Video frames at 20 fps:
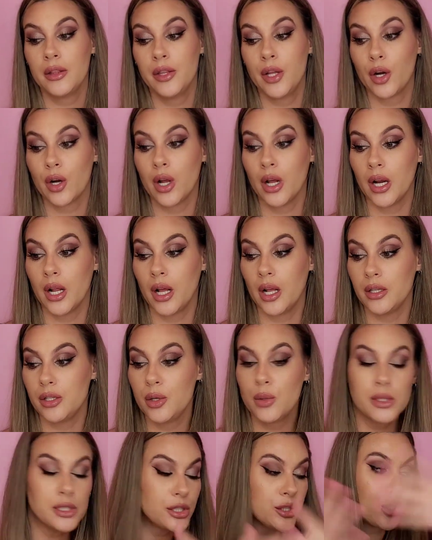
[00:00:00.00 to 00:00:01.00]
They're going to
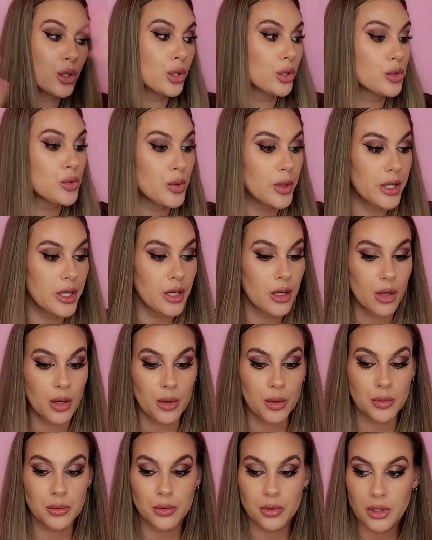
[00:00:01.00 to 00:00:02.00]
do a surgery
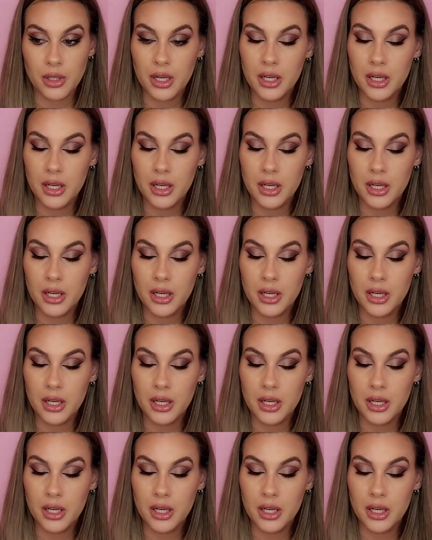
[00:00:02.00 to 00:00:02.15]
or